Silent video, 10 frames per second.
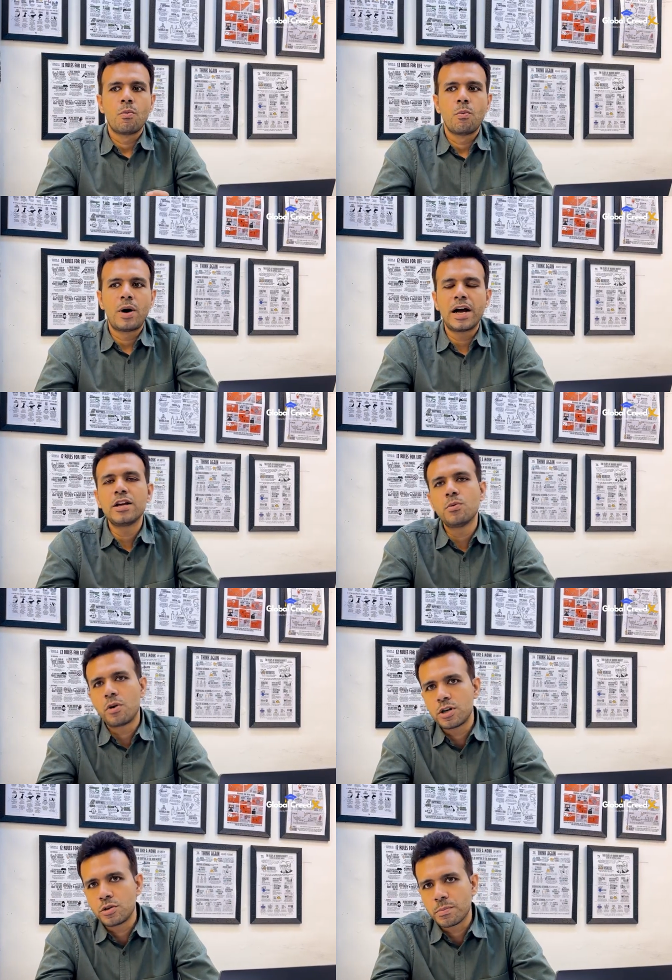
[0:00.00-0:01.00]
Why you
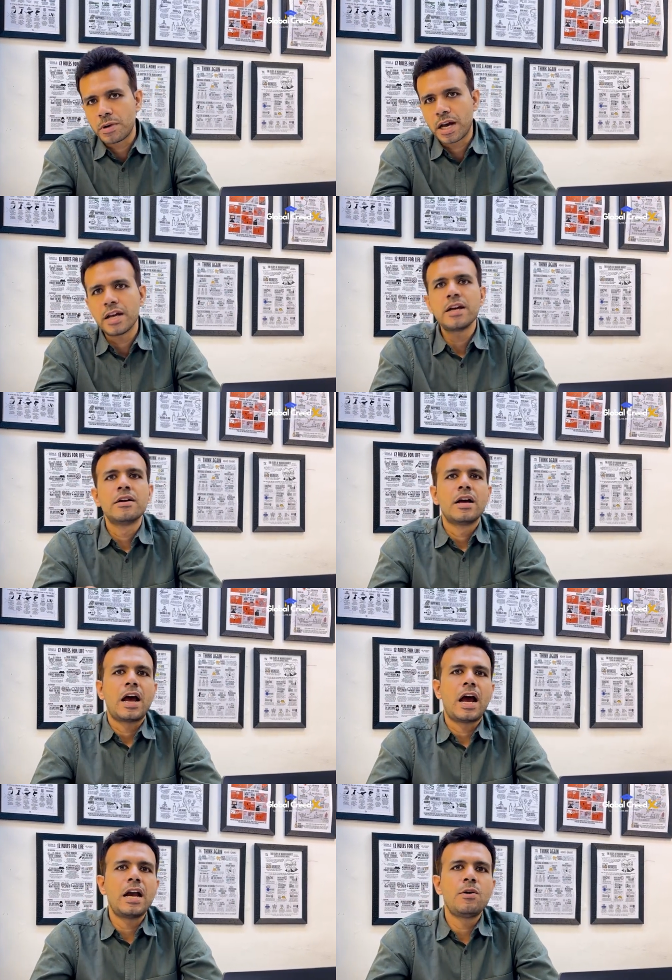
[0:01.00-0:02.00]
want to apply?
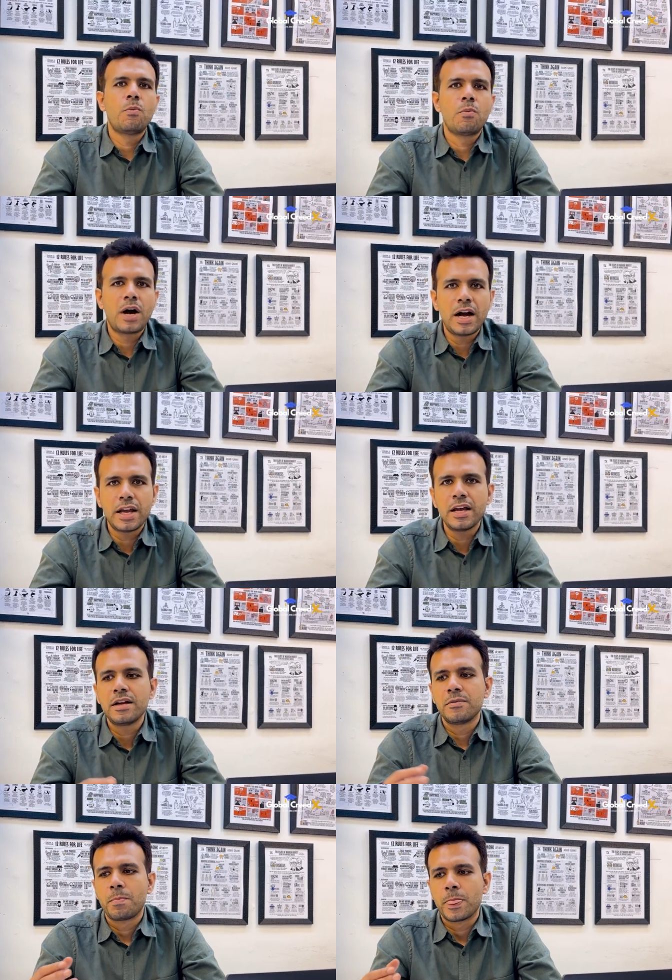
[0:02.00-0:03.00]
And why
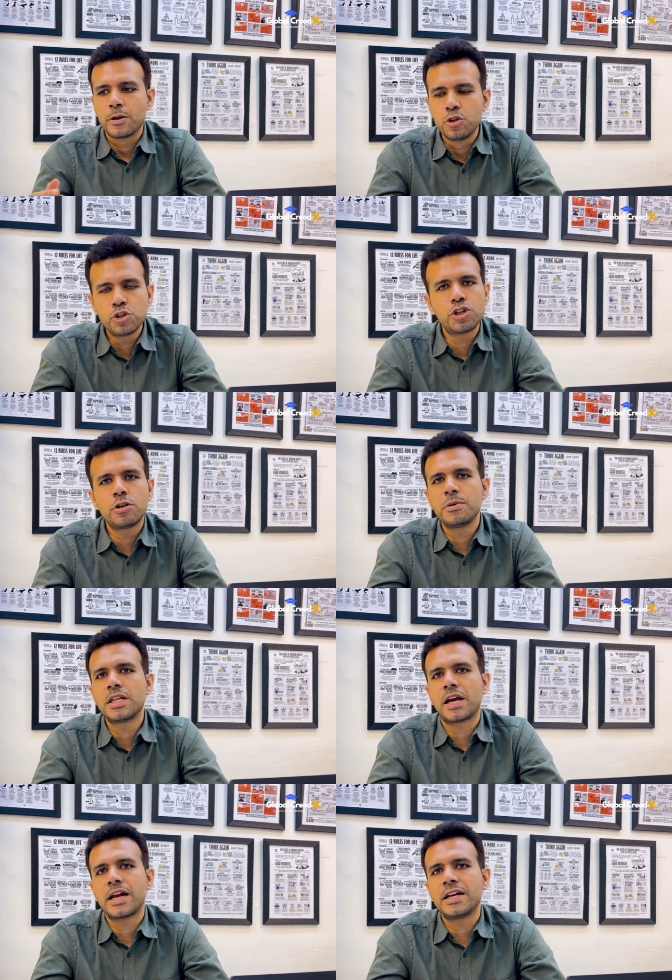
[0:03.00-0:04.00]
you should be
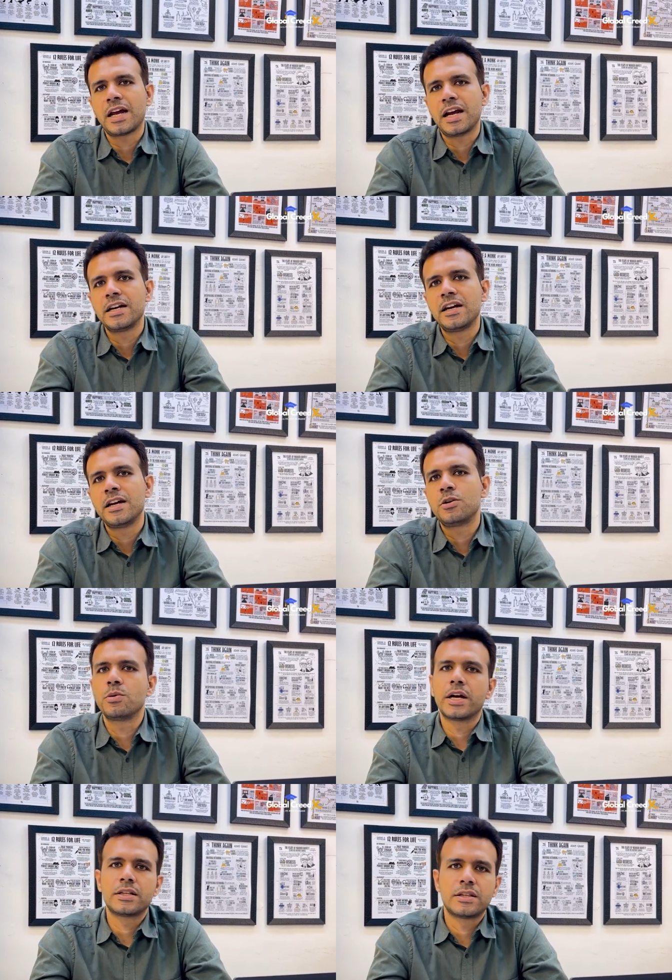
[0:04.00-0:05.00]
the right candidate to
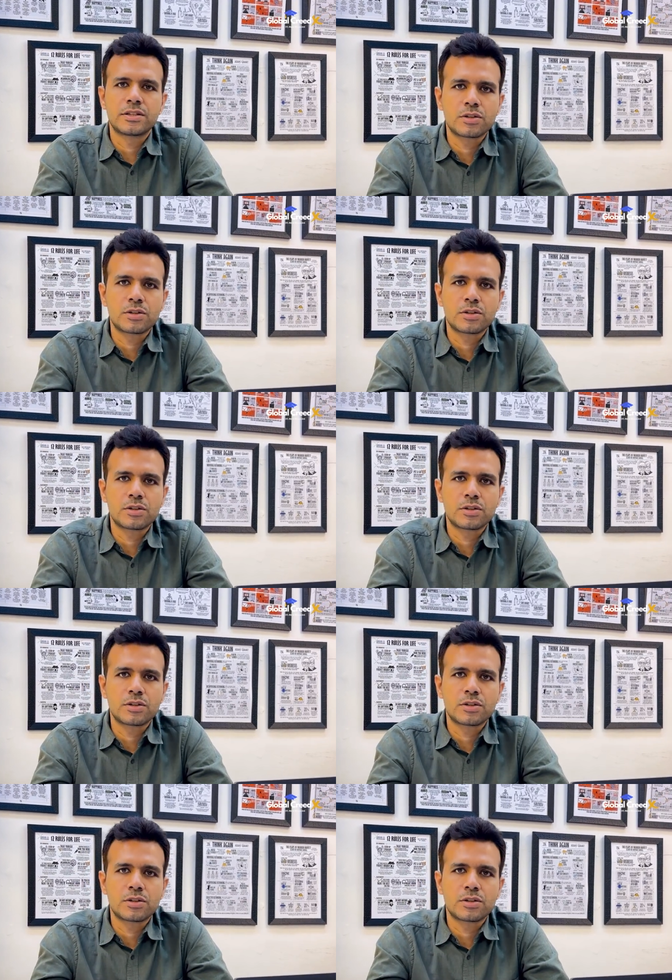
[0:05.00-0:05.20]
get this